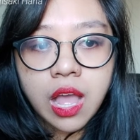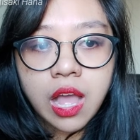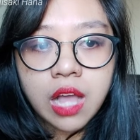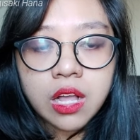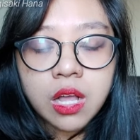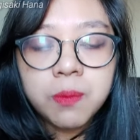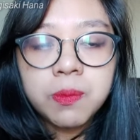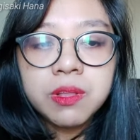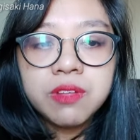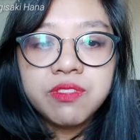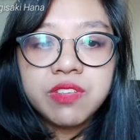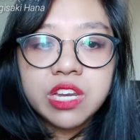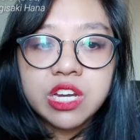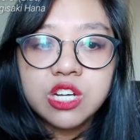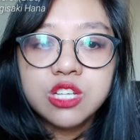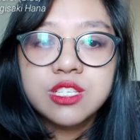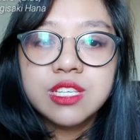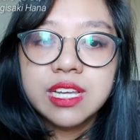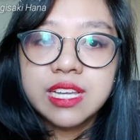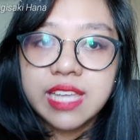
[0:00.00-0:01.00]
a couple of
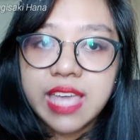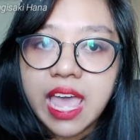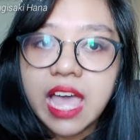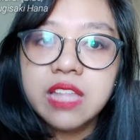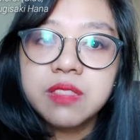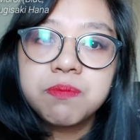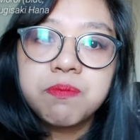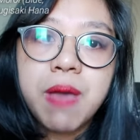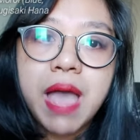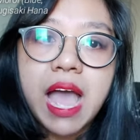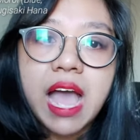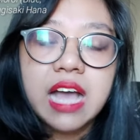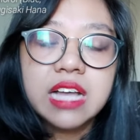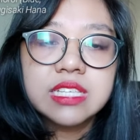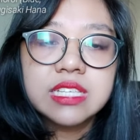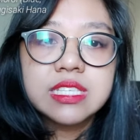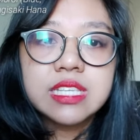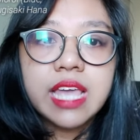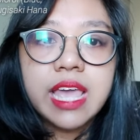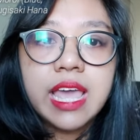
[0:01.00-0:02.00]
years again
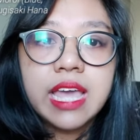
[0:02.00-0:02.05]
pass,